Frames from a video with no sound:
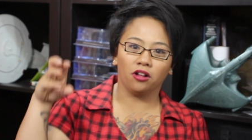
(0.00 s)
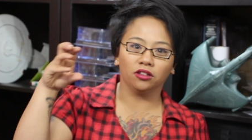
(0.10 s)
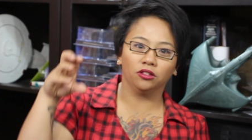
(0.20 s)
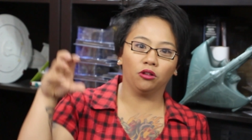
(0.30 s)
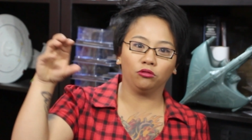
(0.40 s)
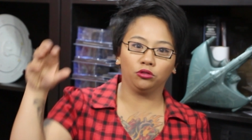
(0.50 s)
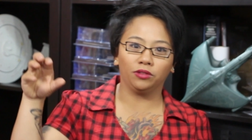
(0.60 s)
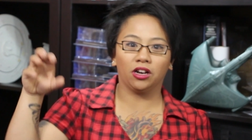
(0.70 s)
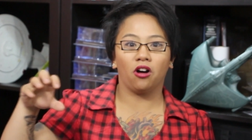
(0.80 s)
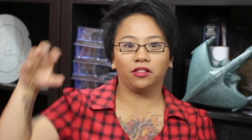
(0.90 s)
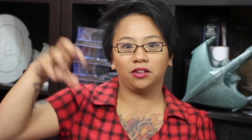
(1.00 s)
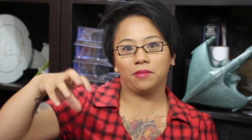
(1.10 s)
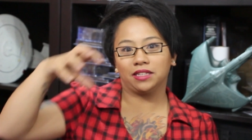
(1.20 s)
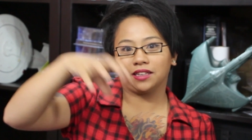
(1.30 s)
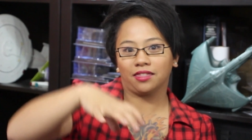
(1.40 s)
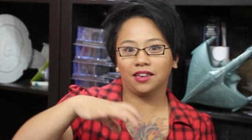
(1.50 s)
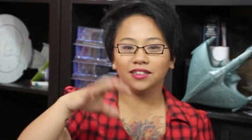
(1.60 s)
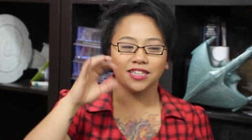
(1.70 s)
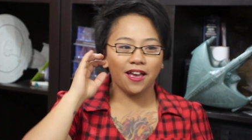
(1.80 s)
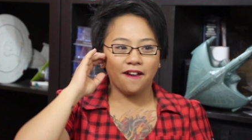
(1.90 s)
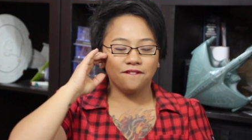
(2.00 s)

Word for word: all alone doing all the amazing things.